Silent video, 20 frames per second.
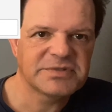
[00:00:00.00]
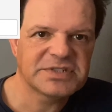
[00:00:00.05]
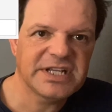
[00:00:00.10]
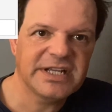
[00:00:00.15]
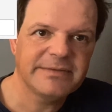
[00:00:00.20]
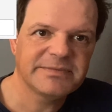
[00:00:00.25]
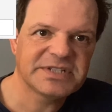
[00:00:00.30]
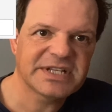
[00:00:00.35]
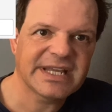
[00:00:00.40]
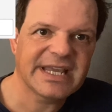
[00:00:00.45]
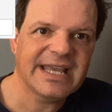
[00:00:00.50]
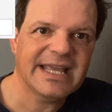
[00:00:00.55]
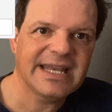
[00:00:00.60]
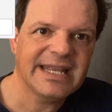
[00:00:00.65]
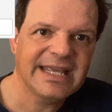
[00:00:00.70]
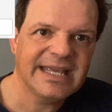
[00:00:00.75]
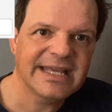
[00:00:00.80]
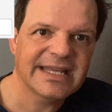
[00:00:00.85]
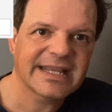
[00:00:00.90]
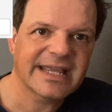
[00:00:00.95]
Teams that can't
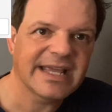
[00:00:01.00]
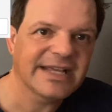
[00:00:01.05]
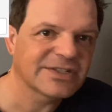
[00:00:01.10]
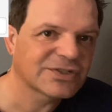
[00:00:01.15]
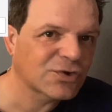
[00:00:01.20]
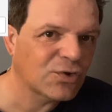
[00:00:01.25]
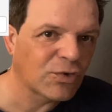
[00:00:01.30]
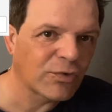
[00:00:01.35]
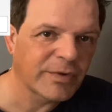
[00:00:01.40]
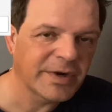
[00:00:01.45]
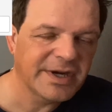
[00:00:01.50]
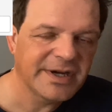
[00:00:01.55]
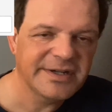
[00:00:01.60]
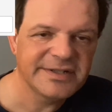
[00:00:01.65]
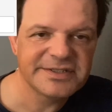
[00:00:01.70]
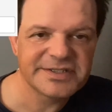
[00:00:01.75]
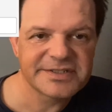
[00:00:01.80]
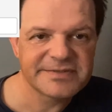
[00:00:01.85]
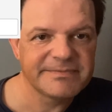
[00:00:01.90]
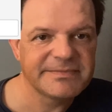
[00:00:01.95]
hit, can't score
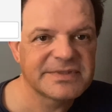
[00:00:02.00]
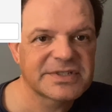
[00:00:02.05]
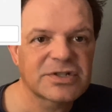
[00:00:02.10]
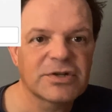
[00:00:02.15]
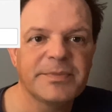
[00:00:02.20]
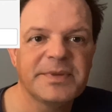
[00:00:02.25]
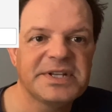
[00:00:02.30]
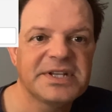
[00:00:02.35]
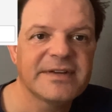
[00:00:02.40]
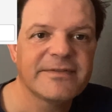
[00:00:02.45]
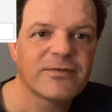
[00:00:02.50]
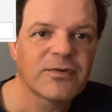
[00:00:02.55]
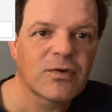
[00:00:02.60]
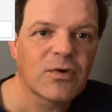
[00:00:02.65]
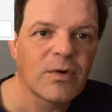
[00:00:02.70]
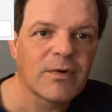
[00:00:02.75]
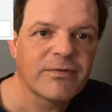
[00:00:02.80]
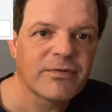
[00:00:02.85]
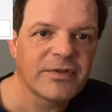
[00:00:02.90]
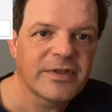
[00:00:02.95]
runs, it's going to be
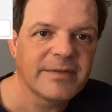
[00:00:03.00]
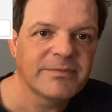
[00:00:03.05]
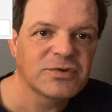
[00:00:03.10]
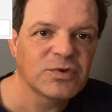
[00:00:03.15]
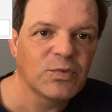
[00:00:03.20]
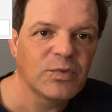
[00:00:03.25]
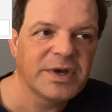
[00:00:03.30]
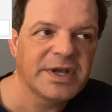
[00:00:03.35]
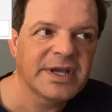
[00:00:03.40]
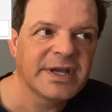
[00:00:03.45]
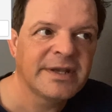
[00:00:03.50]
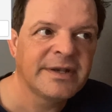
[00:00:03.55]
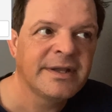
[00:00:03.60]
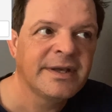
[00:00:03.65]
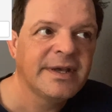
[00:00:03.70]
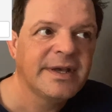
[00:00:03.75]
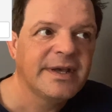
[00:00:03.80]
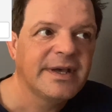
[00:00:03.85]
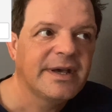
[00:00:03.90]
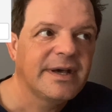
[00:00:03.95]
difficult for them to win,
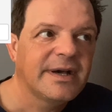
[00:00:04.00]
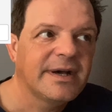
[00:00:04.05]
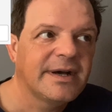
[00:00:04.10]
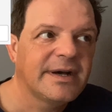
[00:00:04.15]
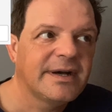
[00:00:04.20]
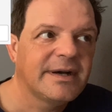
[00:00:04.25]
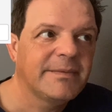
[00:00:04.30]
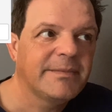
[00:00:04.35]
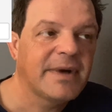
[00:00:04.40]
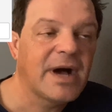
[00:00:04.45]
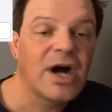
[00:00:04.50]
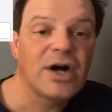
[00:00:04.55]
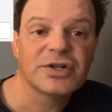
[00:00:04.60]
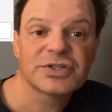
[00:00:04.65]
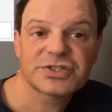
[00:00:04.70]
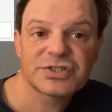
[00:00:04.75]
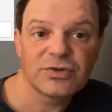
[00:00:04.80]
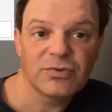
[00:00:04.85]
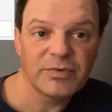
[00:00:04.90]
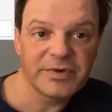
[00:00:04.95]

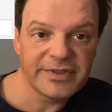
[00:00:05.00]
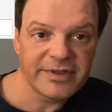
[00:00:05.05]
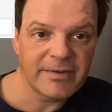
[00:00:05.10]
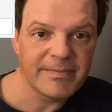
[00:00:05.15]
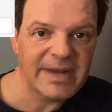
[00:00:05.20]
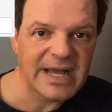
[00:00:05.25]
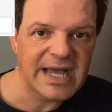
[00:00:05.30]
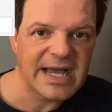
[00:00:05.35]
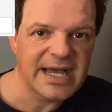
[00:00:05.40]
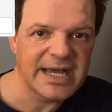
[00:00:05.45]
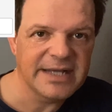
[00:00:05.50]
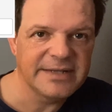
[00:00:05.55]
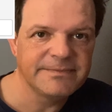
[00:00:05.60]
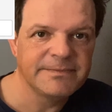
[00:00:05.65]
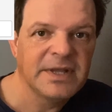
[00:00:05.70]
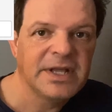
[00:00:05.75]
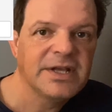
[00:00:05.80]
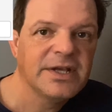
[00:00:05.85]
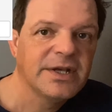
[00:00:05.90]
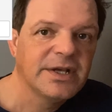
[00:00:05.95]
also when they're
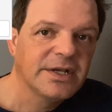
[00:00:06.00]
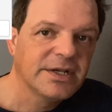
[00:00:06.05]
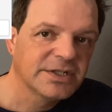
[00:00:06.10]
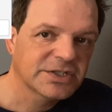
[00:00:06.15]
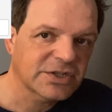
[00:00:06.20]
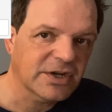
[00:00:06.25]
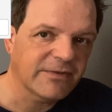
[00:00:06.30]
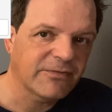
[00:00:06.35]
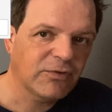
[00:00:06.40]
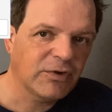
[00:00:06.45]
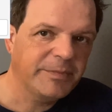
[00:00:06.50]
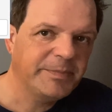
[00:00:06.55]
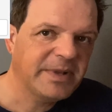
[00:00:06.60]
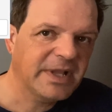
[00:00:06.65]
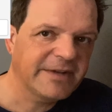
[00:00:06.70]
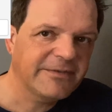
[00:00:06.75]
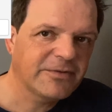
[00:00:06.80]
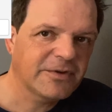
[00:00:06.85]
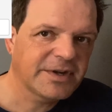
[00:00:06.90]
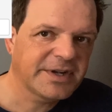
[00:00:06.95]
behind. So our free
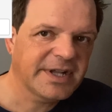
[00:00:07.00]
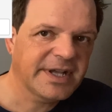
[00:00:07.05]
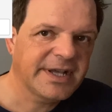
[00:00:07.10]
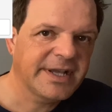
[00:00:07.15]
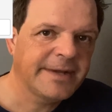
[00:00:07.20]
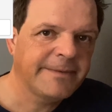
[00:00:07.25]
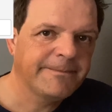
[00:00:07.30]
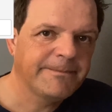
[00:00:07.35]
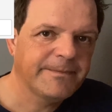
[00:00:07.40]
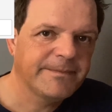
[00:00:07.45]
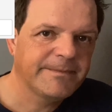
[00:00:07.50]
play for today